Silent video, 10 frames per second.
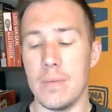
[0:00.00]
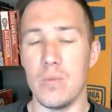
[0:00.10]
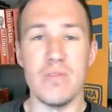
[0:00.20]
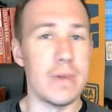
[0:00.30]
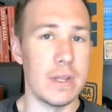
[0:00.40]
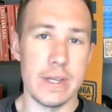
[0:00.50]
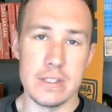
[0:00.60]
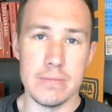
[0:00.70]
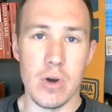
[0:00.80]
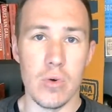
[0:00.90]
We've been linked
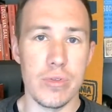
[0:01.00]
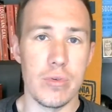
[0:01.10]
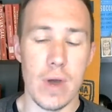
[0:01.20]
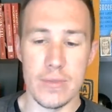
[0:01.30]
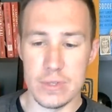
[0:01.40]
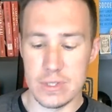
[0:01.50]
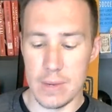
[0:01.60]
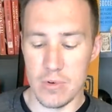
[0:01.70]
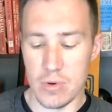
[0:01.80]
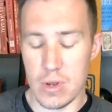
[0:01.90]
to both throughout the
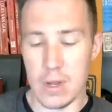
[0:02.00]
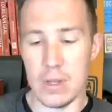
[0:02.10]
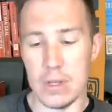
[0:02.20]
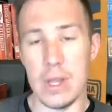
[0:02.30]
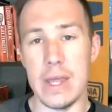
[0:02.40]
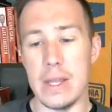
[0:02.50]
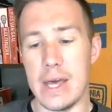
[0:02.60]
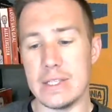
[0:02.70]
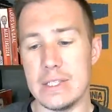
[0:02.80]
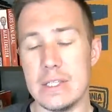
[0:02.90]
summer and late
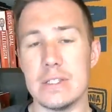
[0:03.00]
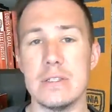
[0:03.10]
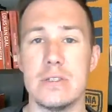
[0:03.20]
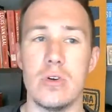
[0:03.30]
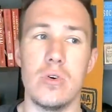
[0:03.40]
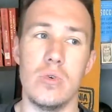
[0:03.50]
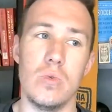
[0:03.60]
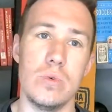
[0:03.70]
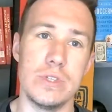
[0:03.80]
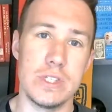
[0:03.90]
last season. So
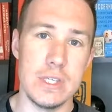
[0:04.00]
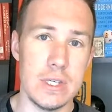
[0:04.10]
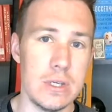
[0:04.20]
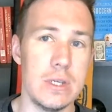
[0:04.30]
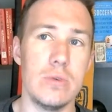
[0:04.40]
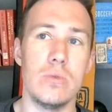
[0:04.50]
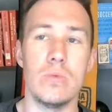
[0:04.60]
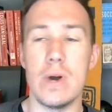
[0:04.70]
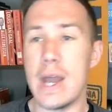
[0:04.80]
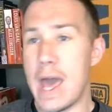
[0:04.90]
we'll see
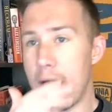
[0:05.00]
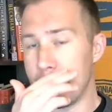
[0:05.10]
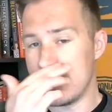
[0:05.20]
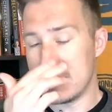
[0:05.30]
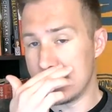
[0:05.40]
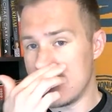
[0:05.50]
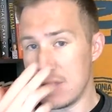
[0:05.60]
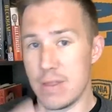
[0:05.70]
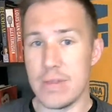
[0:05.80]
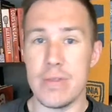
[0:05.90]
what happens
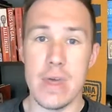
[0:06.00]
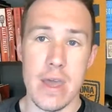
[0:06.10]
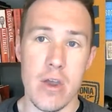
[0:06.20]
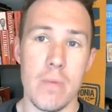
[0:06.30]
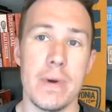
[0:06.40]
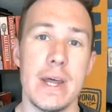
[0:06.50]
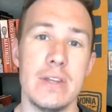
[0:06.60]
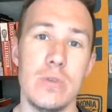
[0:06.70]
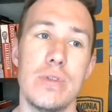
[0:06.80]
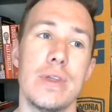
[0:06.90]
there. But I
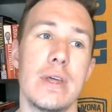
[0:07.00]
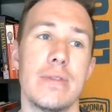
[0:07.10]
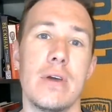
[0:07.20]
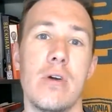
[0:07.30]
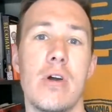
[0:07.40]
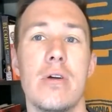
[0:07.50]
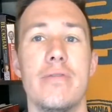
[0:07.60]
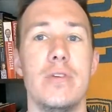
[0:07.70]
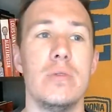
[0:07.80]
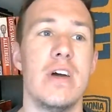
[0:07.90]
do think there are a
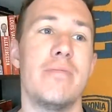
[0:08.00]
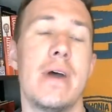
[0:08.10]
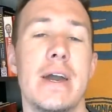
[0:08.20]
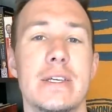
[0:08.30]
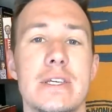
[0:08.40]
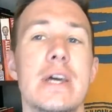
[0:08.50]
few left backs.